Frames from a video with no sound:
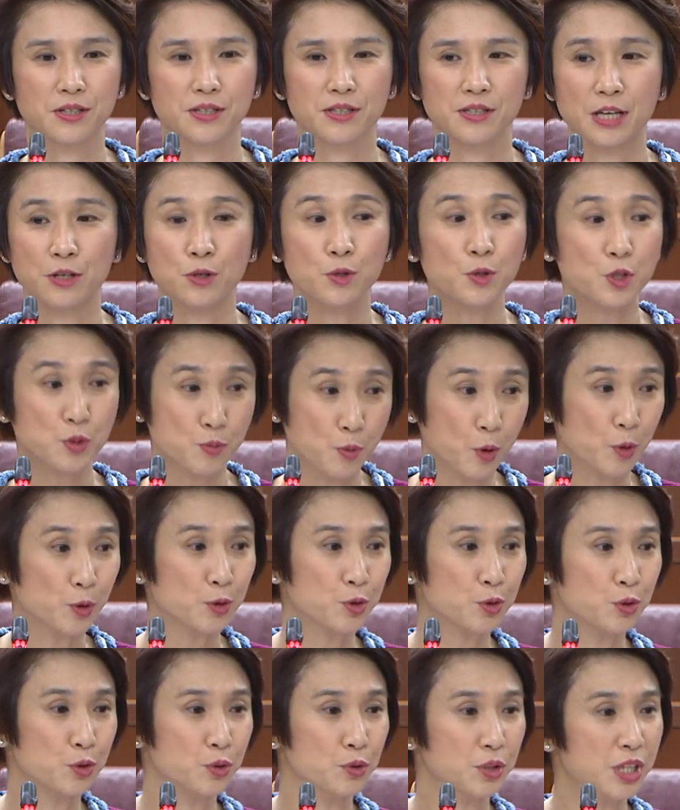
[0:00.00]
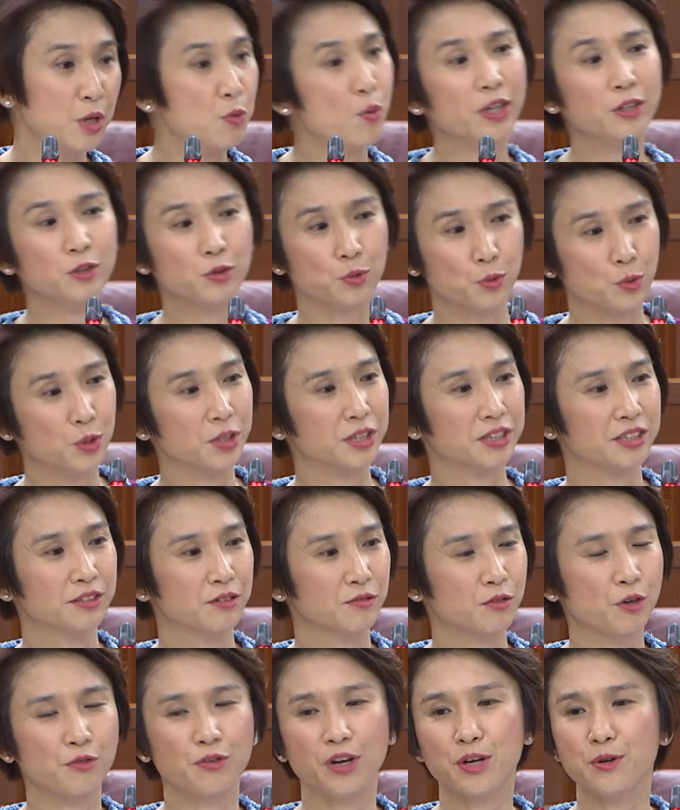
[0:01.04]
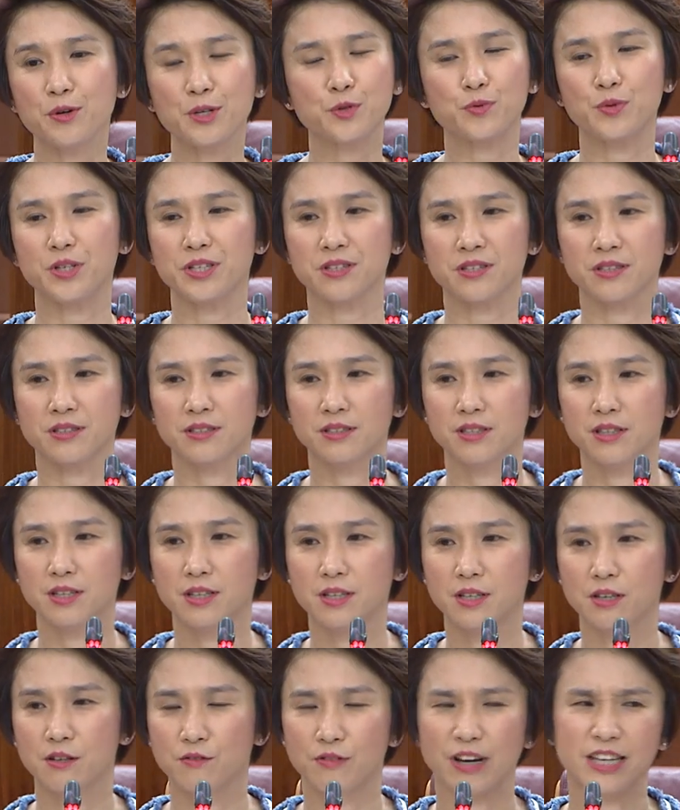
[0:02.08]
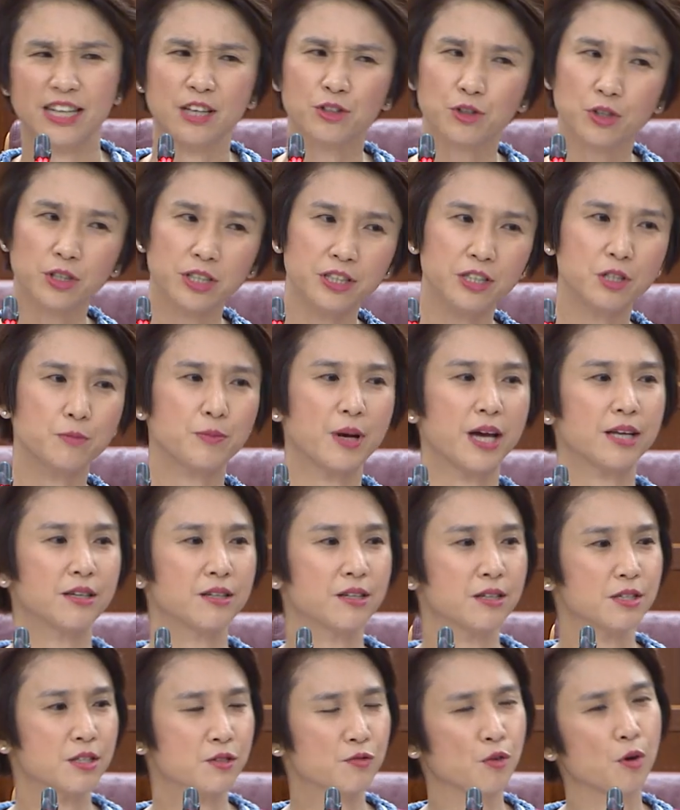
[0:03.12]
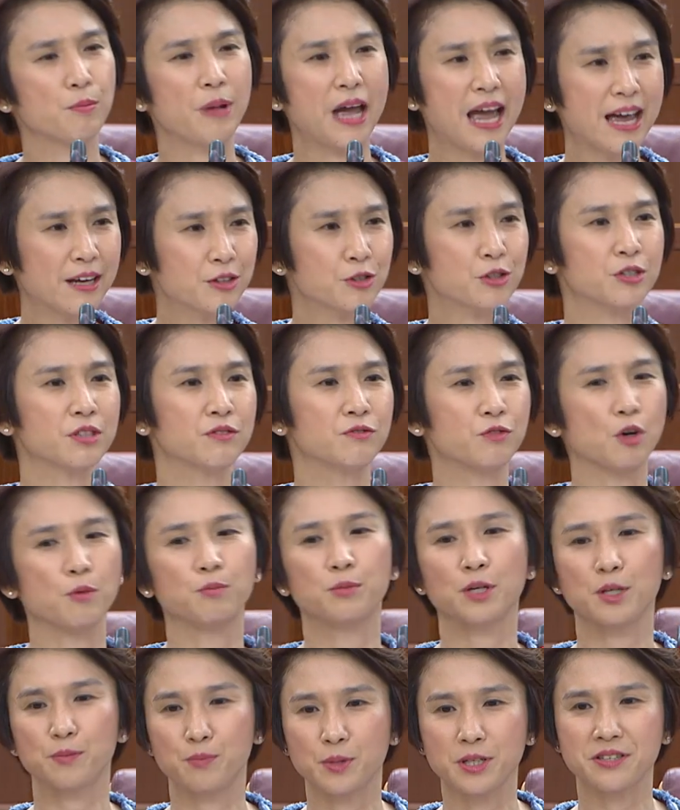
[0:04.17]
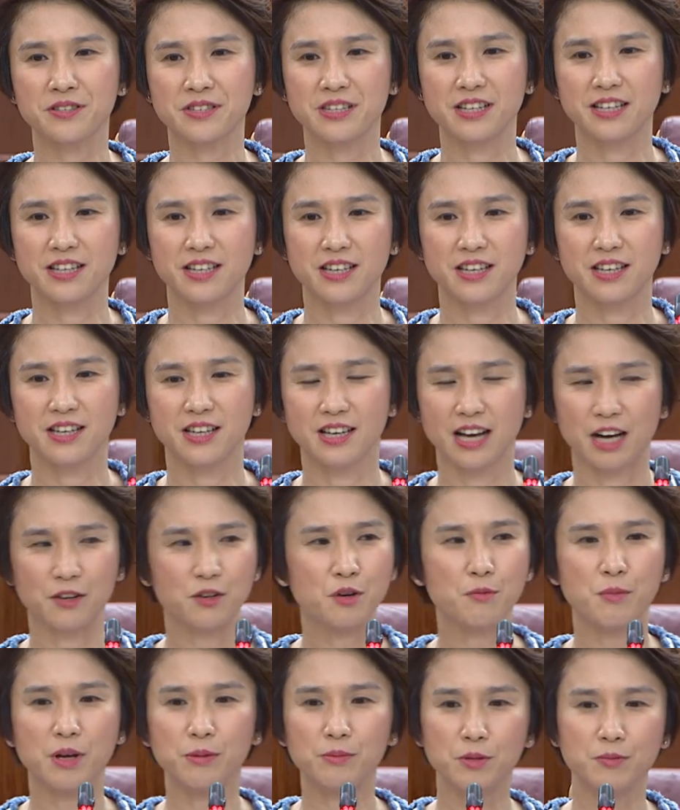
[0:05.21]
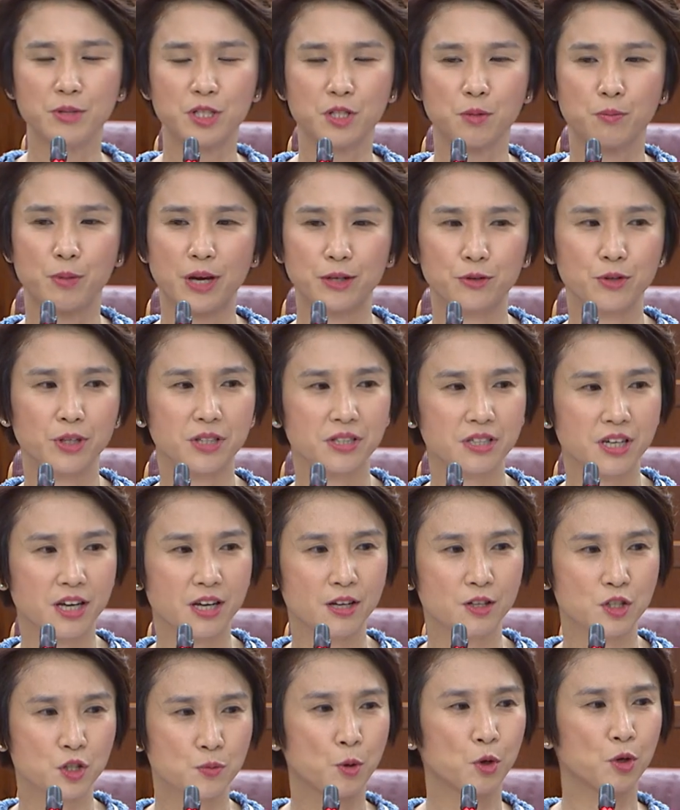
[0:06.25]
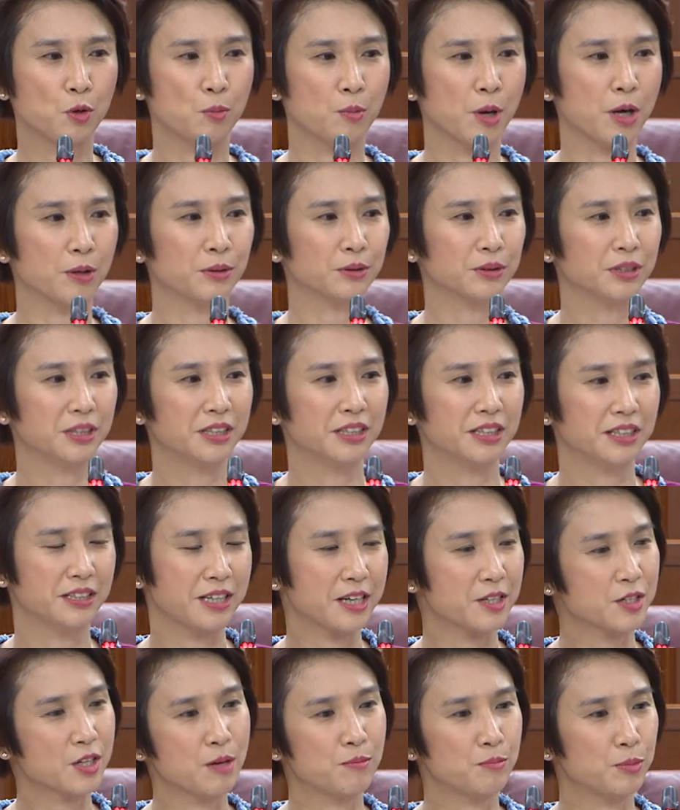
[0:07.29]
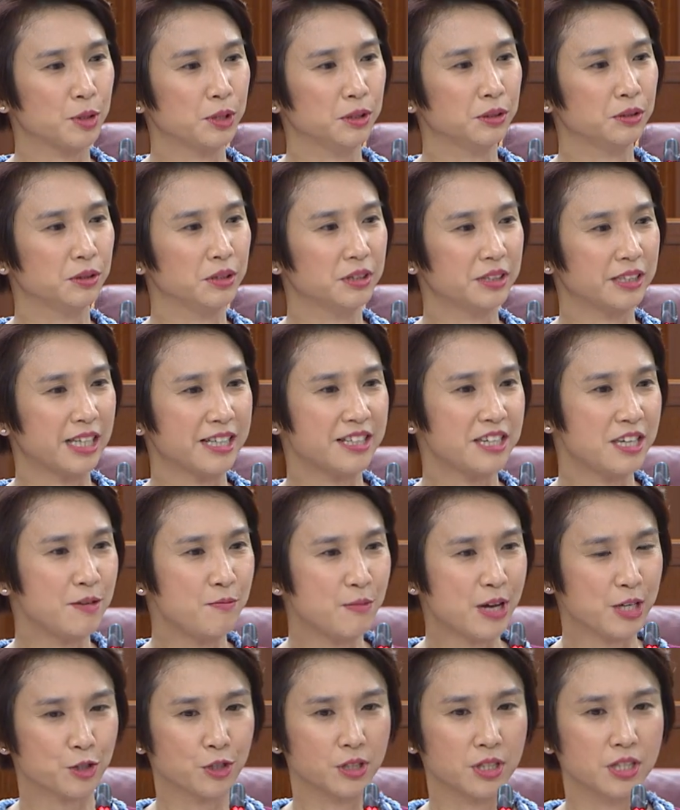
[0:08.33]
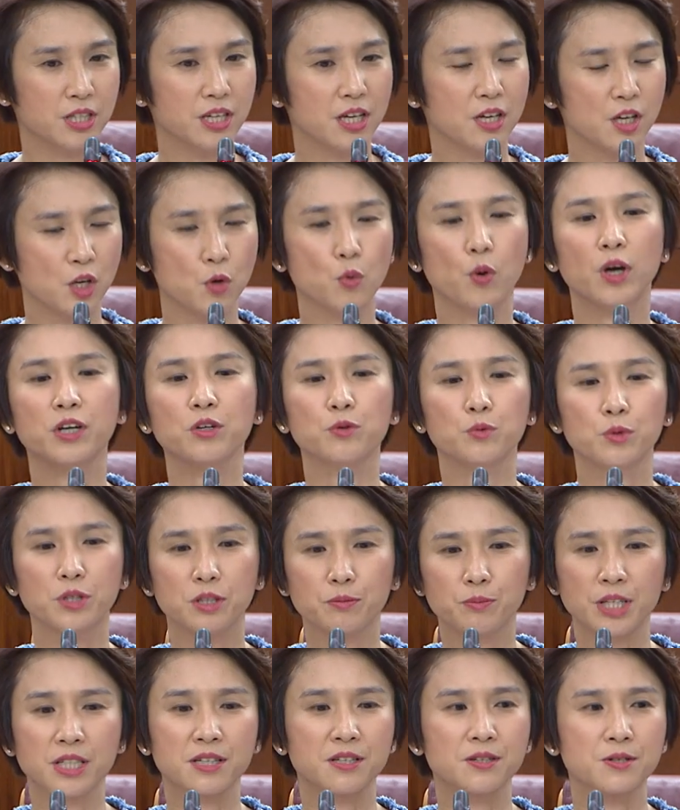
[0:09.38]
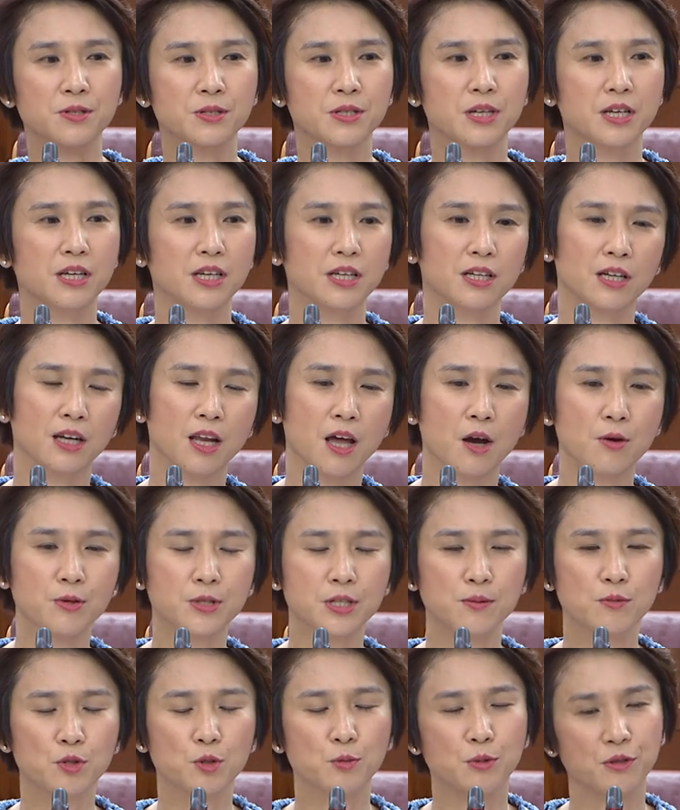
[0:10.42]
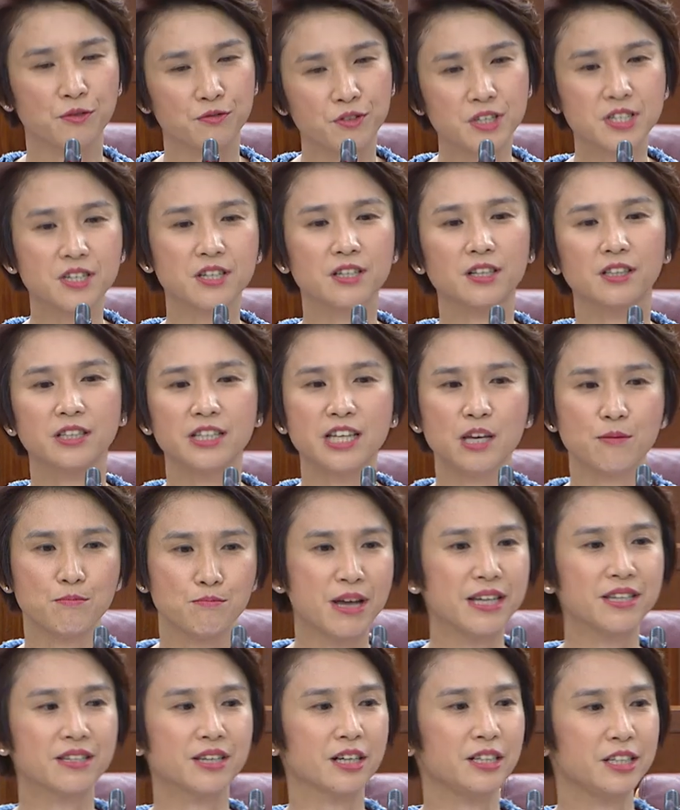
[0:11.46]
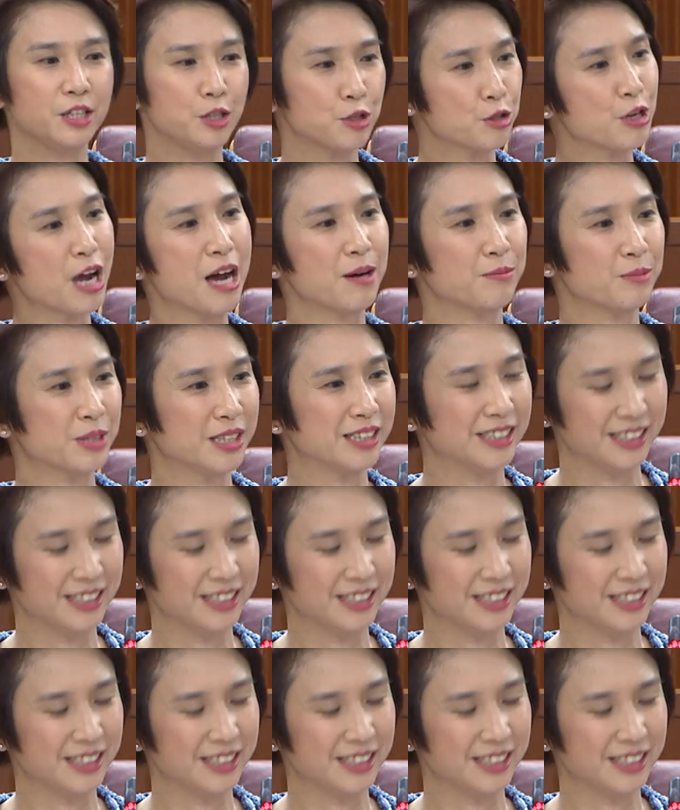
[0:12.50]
that you spoke to, they want to work for various reasons, financial independence, for passion, for purpose. I remember Mr. Patrick Tay spoke about the example that he mentioned, he wants to work because it allows him to be physically and mentally sharp.